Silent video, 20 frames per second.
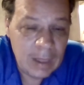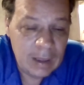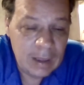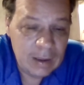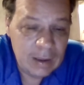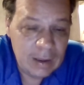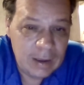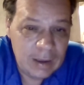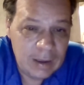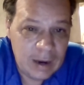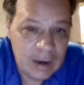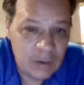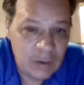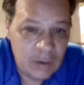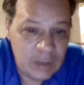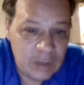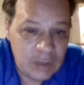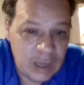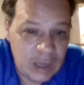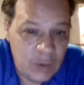And I don't
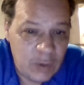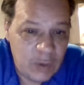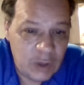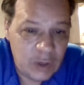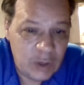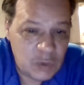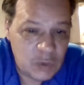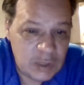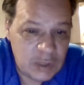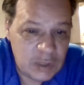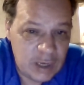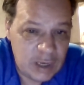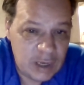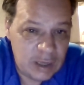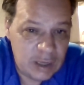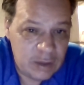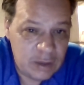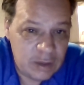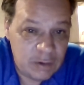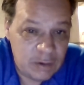think anyone else wants to get
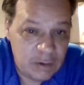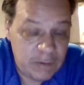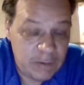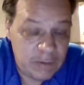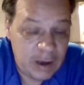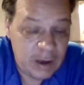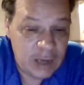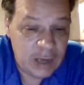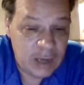it either. In fact,